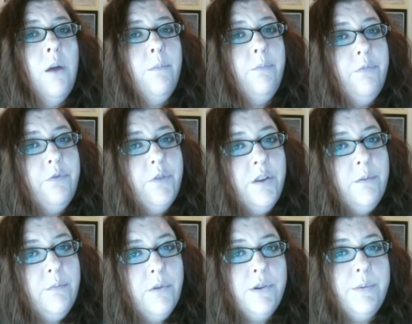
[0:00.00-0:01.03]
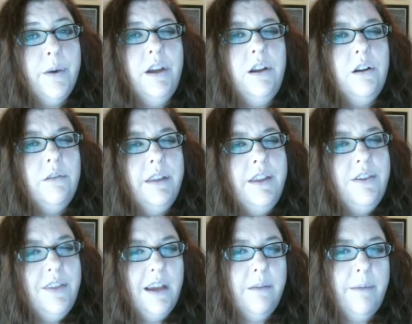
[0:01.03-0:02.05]
for the most part you don't really
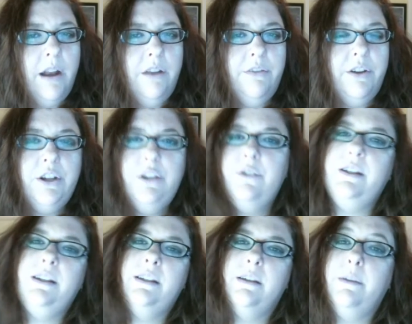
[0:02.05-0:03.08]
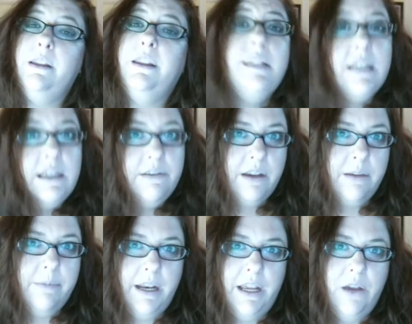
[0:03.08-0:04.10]
think about if you're using something like the EVIC
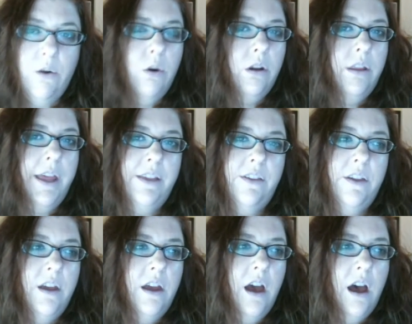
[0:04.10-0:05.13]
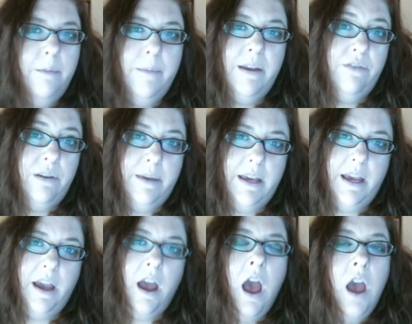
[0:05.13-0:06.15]
Mini or like the um, M V
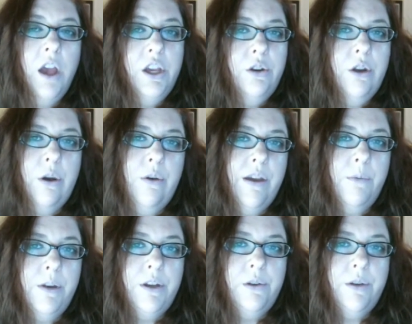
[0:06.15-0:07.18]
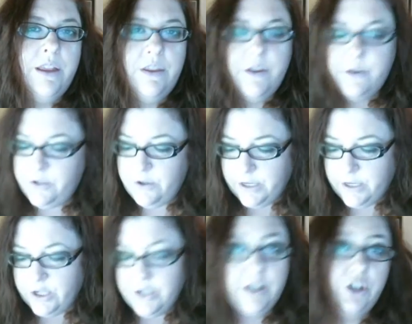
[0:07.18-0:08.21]
P. You know that when you get those you can
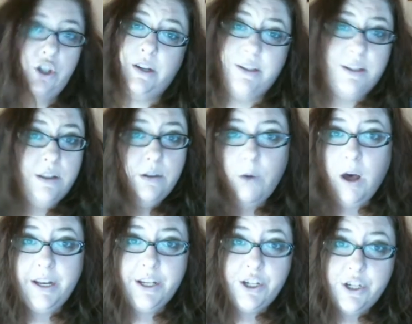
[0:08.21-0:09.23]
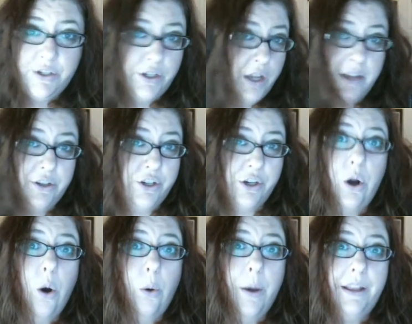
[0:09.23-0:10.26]
just adjust the wattage as, as you're
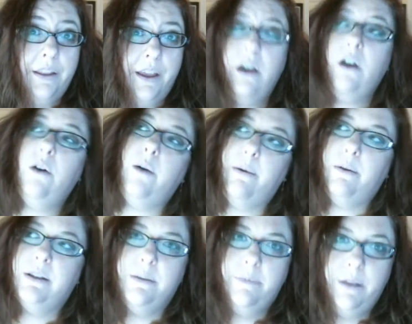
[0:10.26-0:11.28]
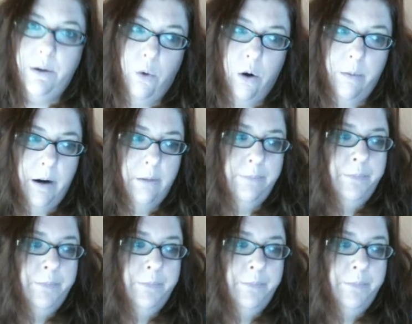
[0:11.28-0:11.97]
going, like, oh, I want something warmer.